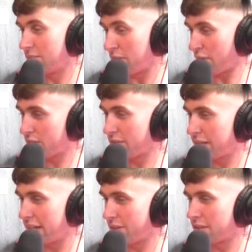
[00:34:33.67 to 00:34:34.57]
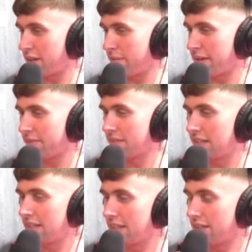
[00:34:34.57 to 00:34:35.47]
my first ever day on tarmac
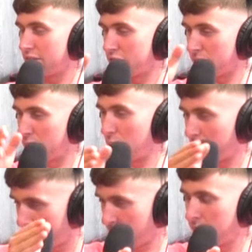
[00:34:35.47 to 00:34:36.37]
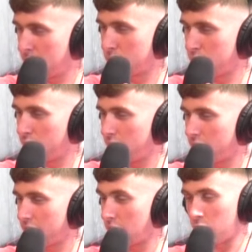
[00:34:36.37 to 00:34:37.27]
from no one three weeks before.